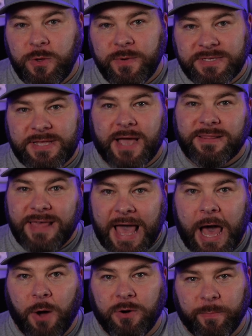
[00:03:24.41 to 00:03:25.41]
you exactly
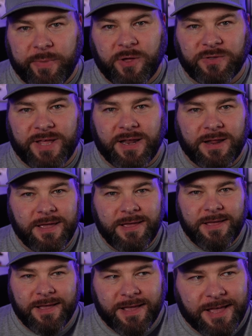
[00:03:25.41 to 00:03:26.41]
how to build it.
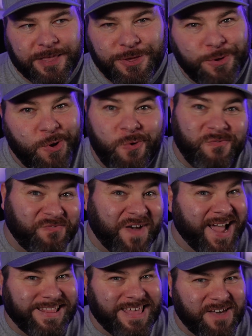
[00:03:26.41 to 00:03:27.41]
You don't
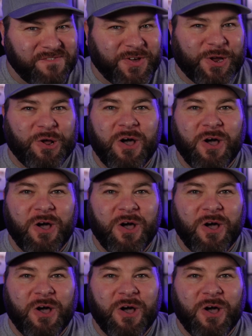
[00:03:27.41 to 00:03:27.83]
find that very